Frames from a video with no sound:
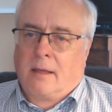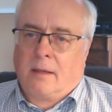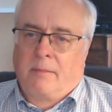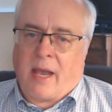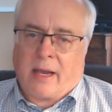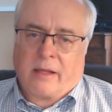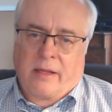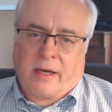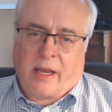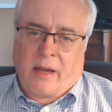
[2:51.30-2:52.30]
Back in the
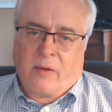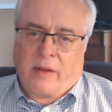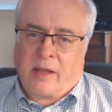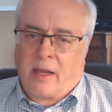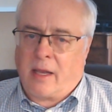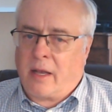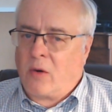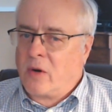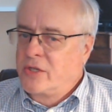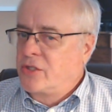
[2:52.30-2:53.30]
day when they had
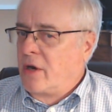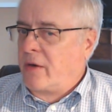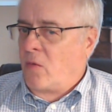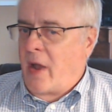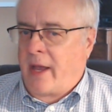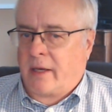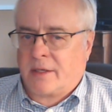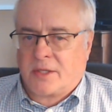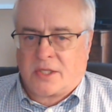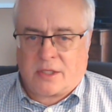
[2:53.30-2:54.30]
horse-drawn
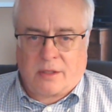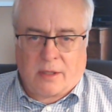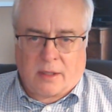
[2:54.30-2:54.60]
wagons